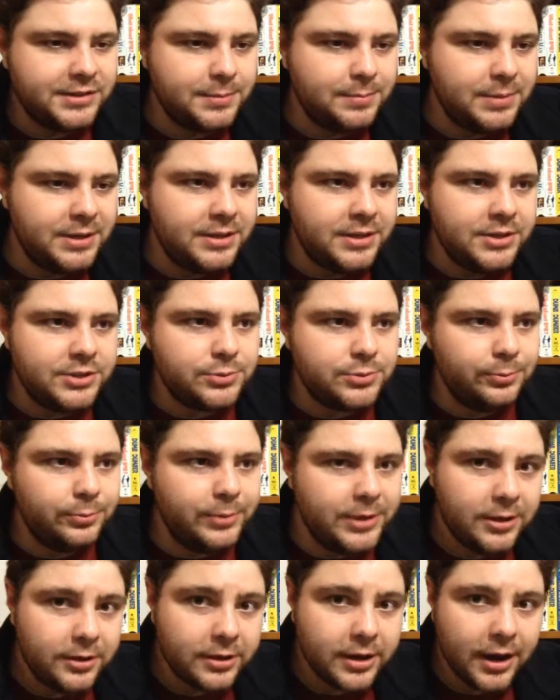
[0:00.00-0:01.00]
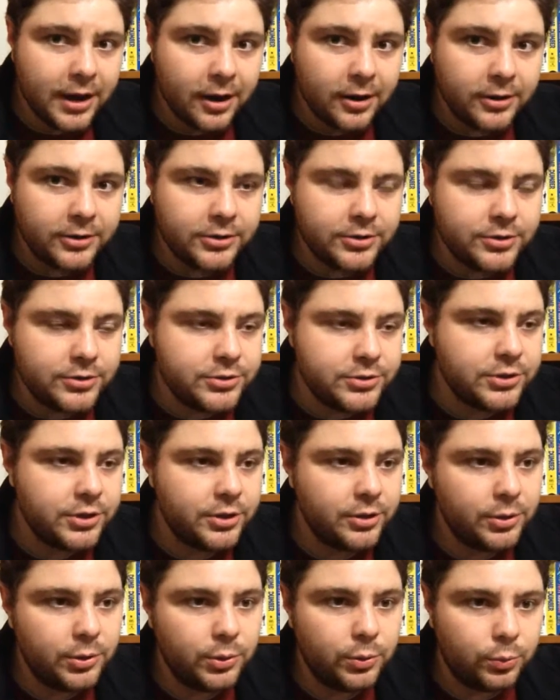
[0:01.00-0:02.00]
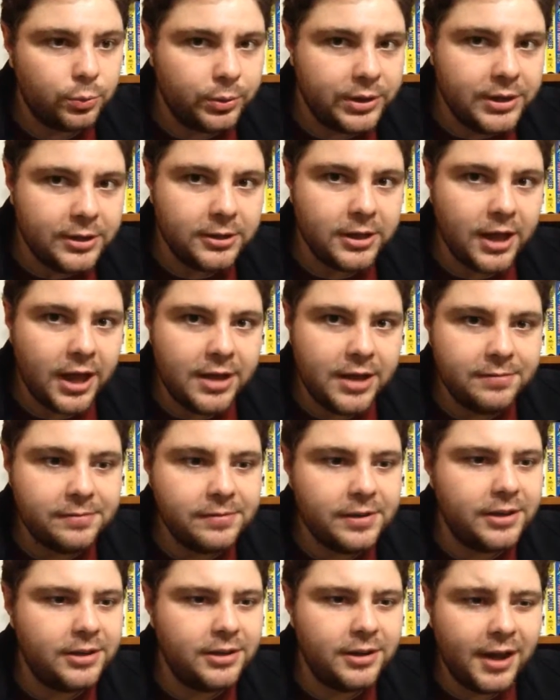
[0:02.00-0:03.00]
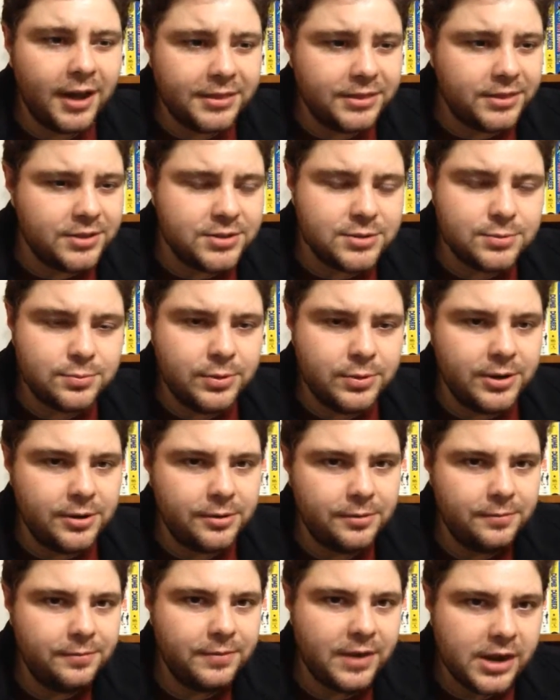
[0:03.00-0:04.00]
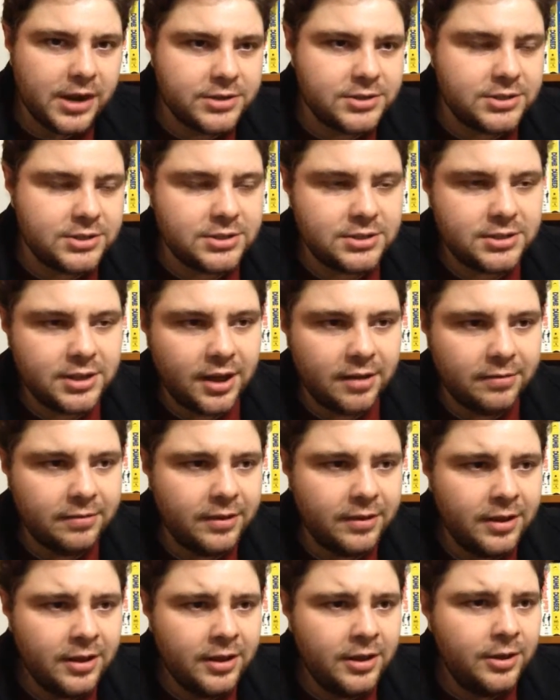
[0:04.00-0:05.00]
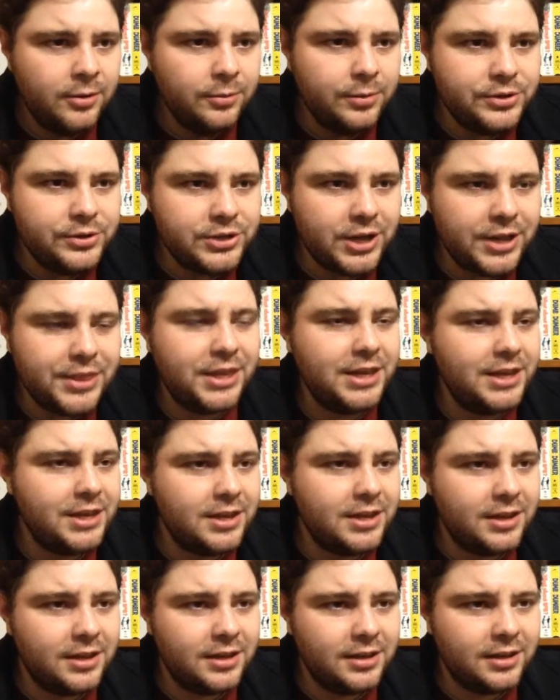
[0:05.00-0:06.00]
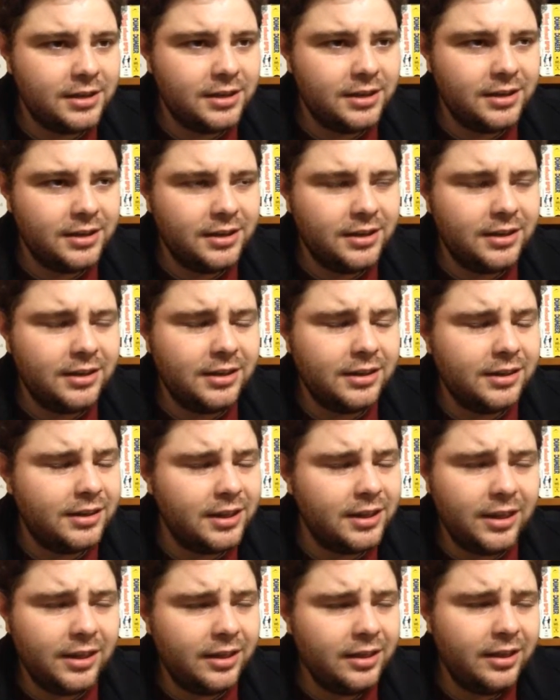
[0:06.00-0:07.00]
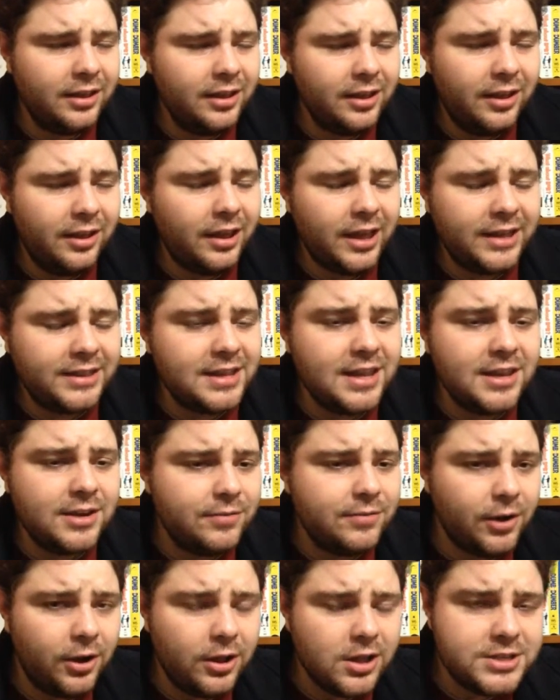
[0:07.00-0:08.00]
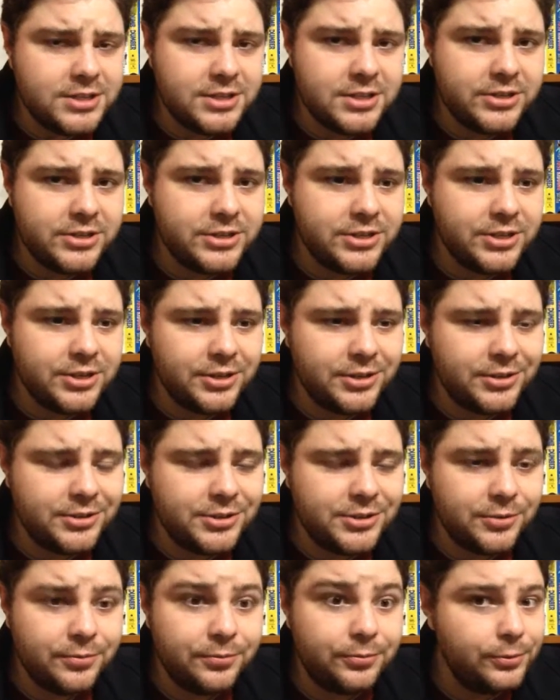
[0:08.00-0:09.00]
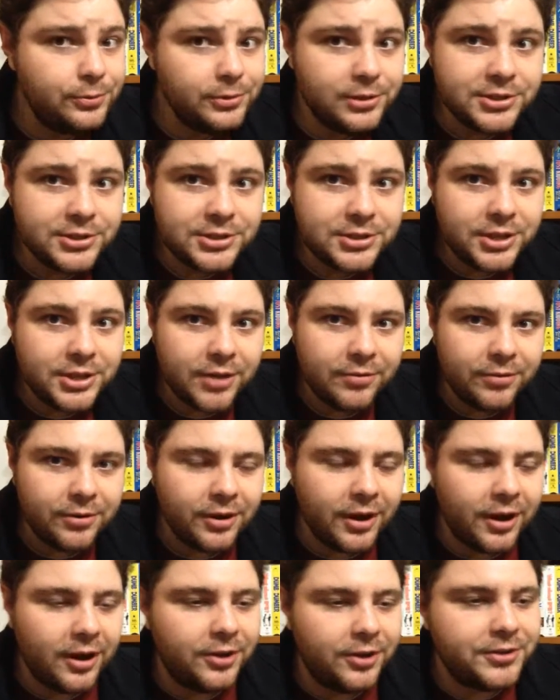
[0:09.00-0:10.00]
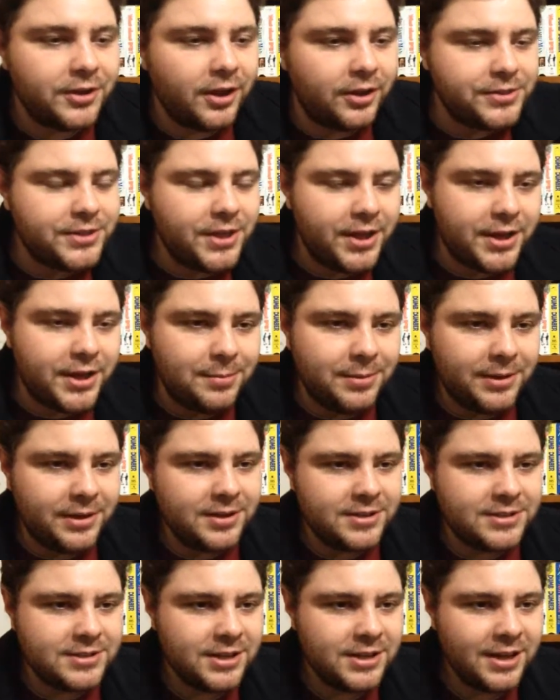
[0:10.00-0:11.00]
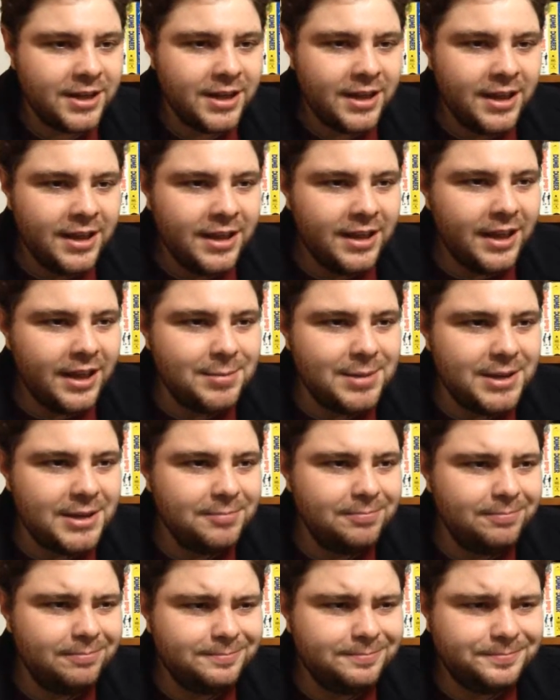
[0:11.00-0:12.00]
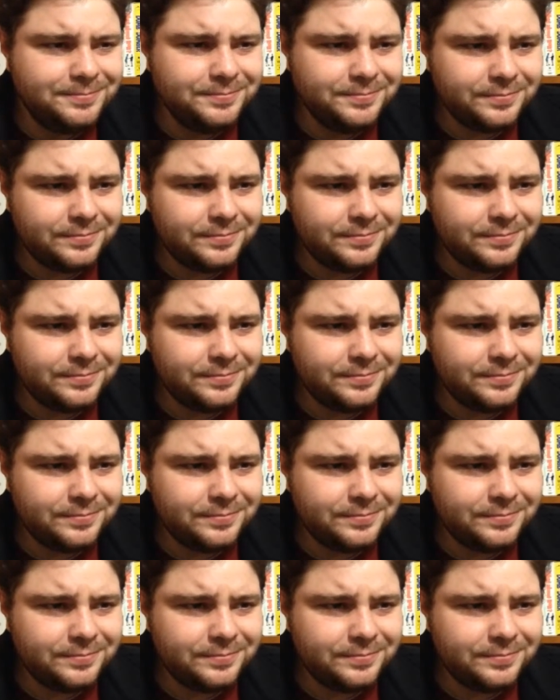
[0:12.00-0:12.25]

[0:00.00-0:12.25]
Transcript: to be this real characters, real life, and not this weird fantasy stuff? Which I think, at the end of it all, it's a fruitless endeavor. I'll tell you, because I mean,